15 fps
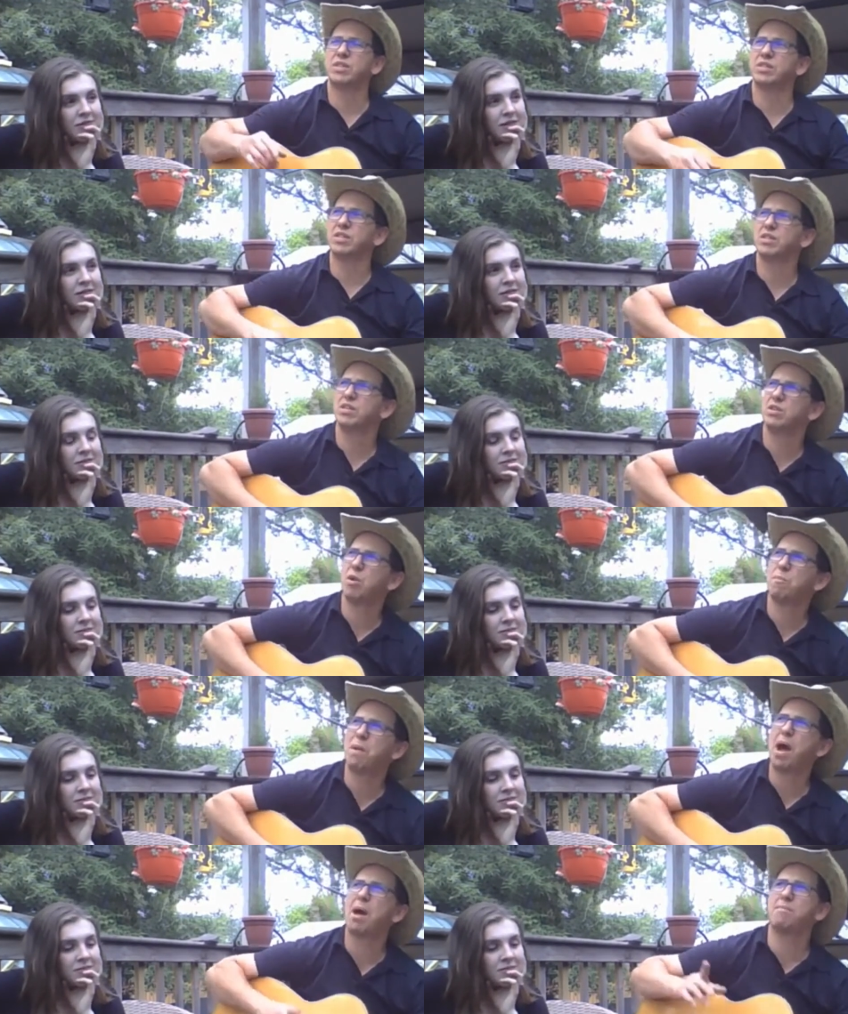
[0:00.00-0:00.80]
Speaker 1: Ain't
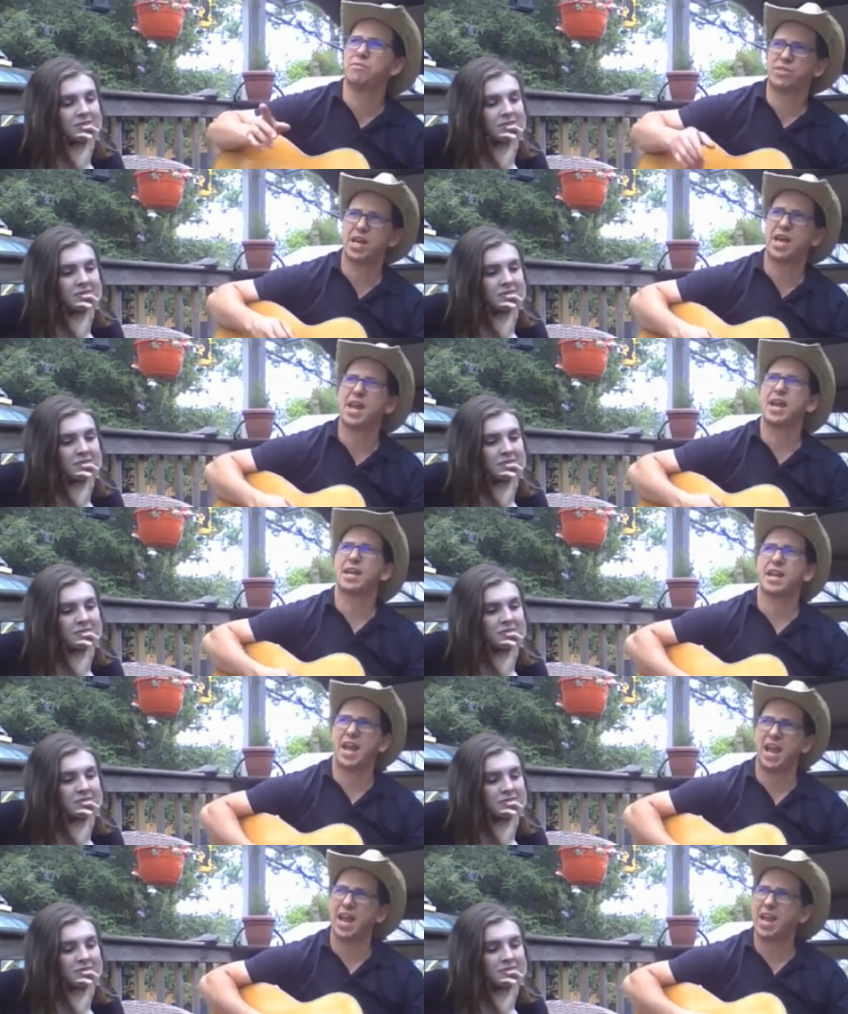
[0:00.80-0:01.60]
no problems that I
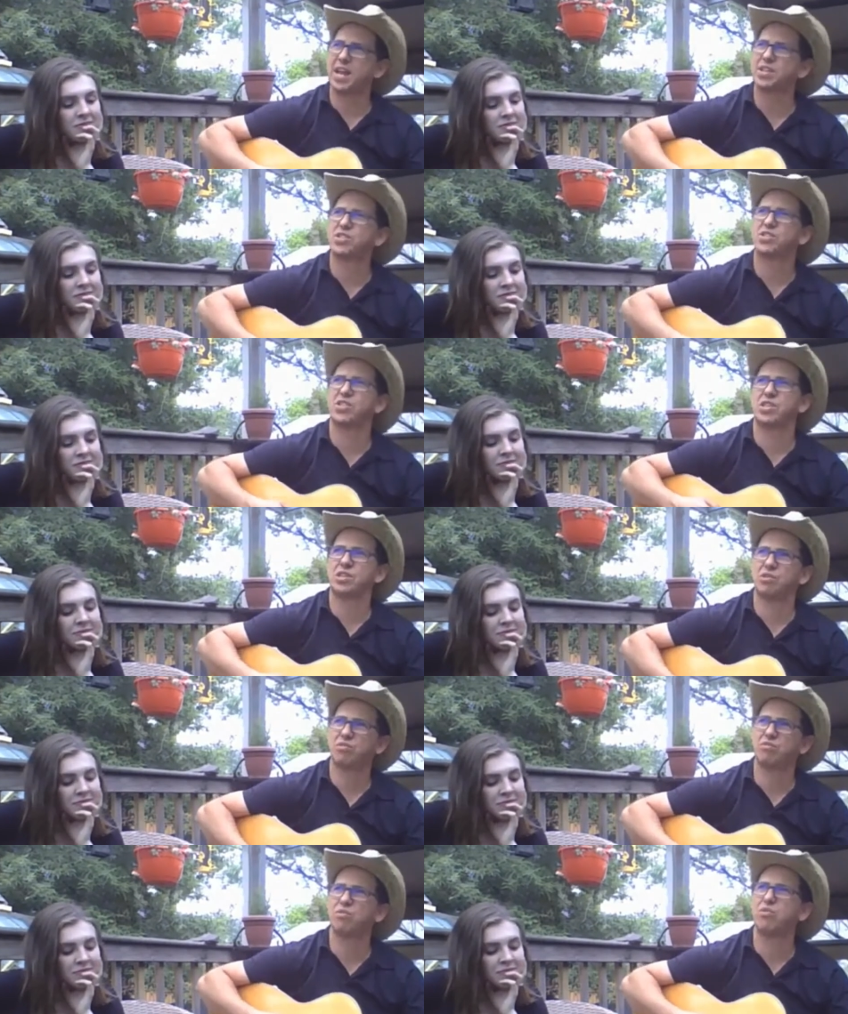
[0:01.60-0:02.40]
can't see
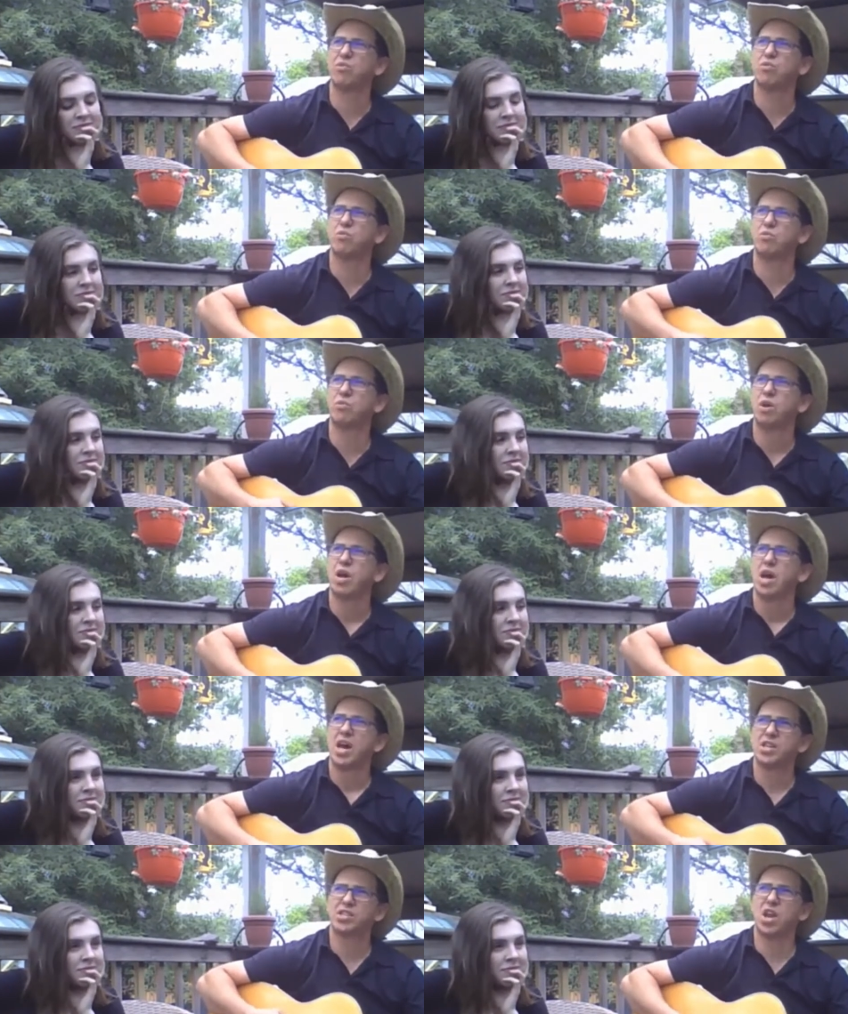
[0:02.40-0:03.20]
through,
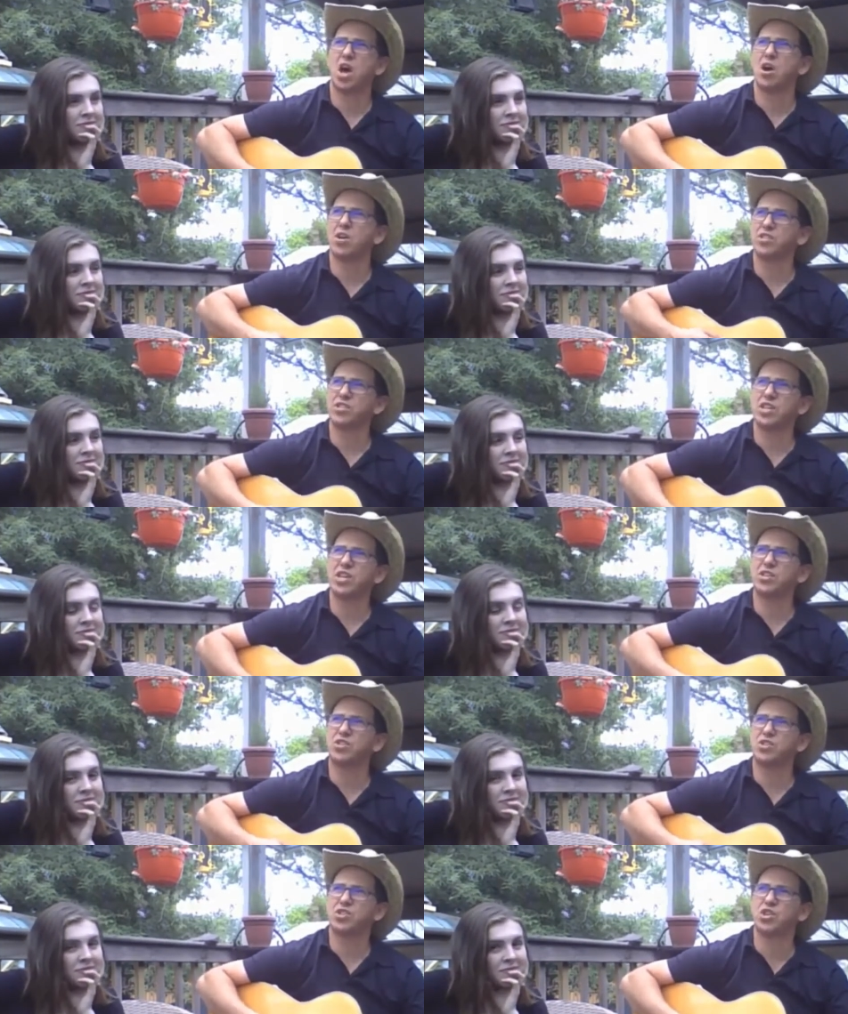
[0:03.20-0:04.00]
as long as
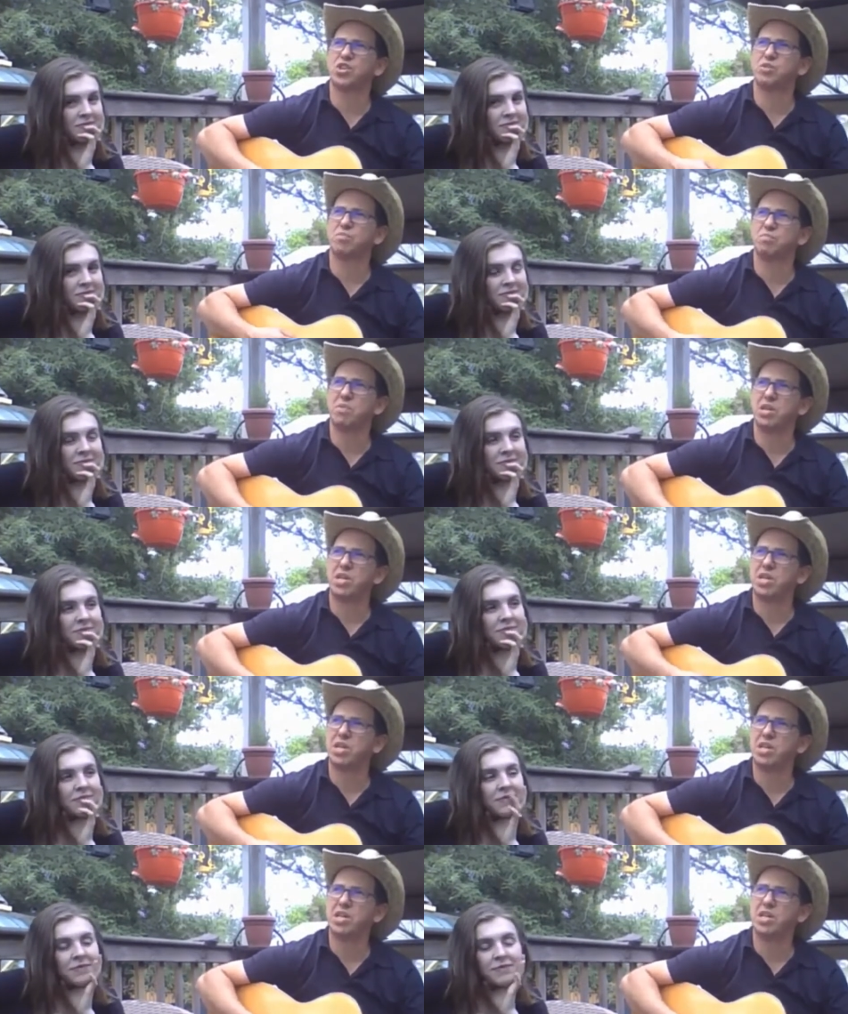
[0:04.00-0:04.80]
it's just
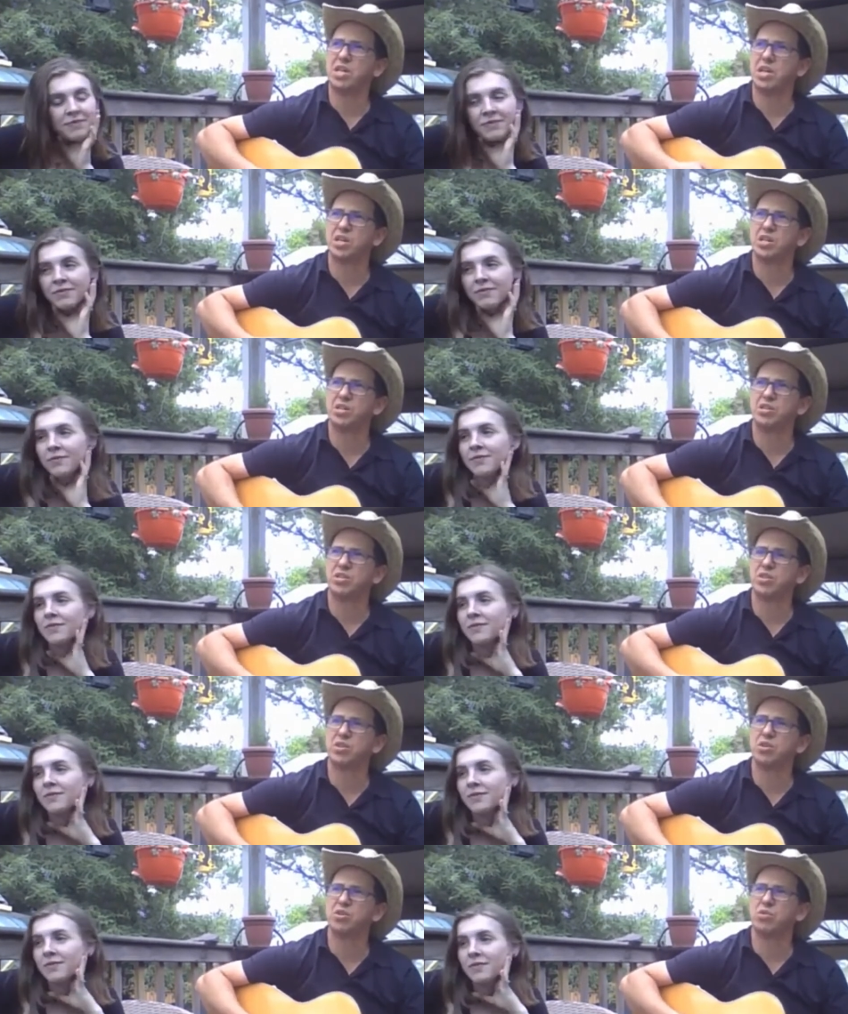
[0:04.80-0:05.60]
me
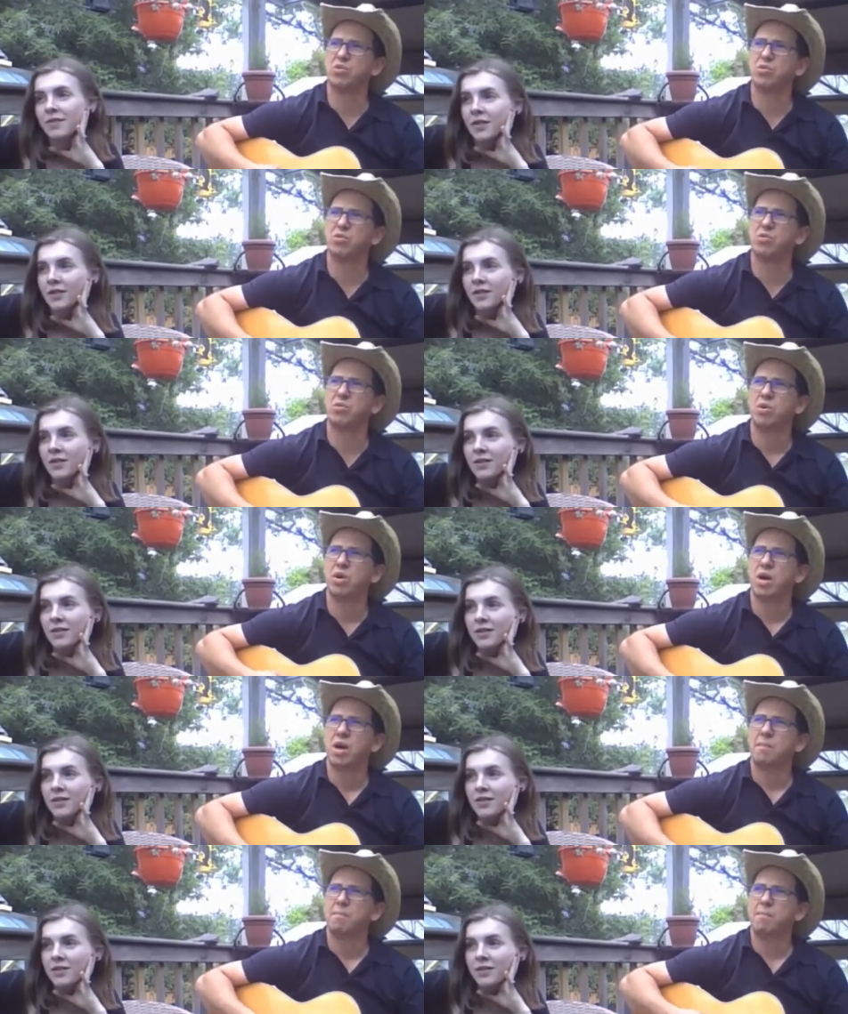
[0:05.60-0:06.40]
and
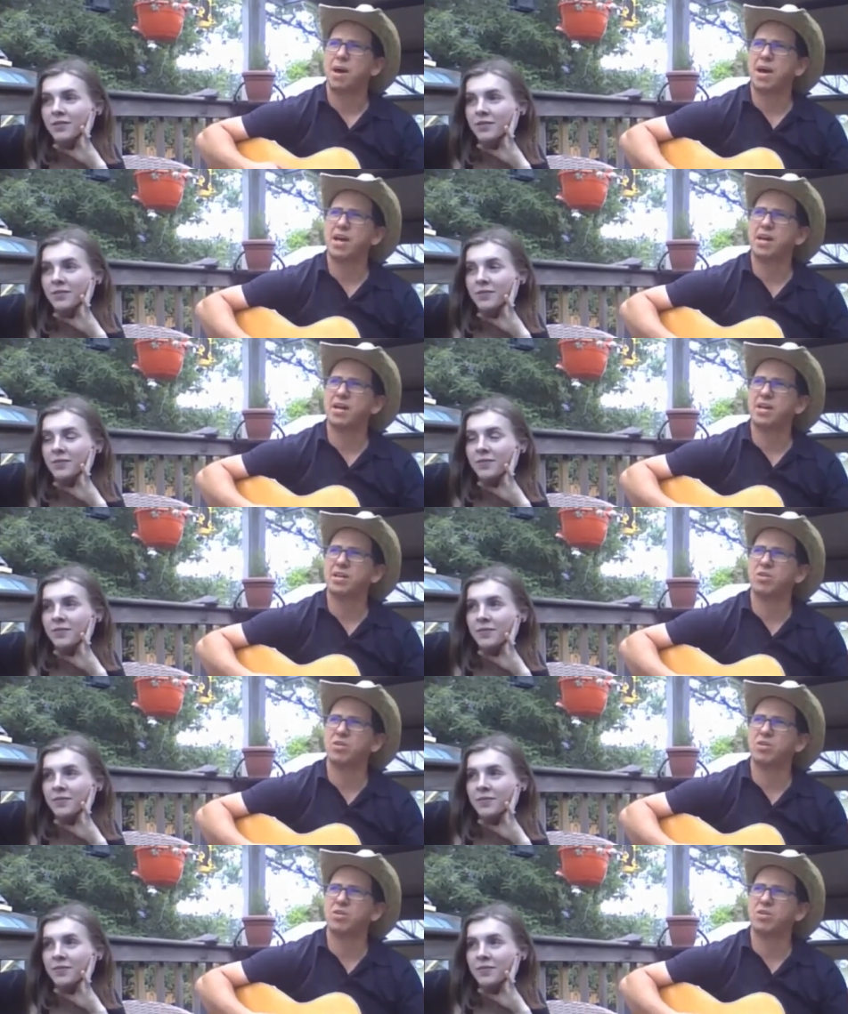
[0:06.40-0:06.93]
you, my